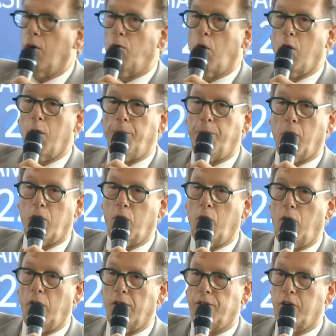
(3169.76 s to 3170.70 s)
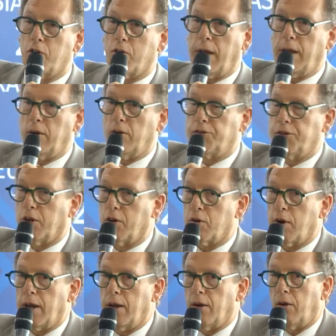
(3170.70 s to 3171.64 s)
wrote a book called Cradle to
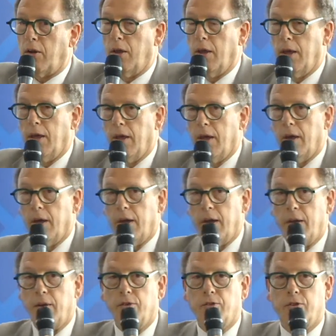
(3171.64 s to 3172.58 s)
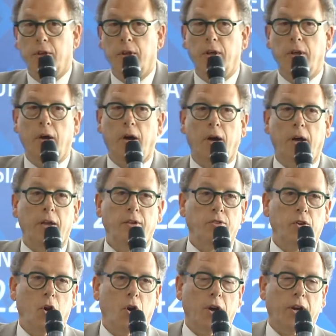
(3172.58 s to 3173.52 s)
Cradle. He's
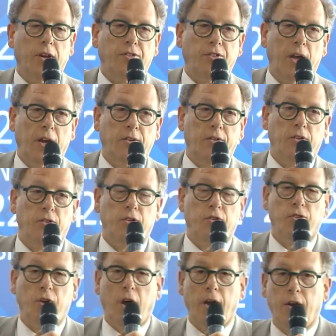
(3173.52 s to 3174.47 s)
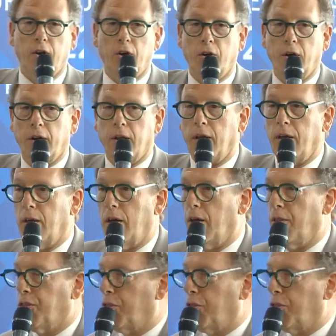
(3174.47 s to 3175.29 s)
an architect, a designer, and a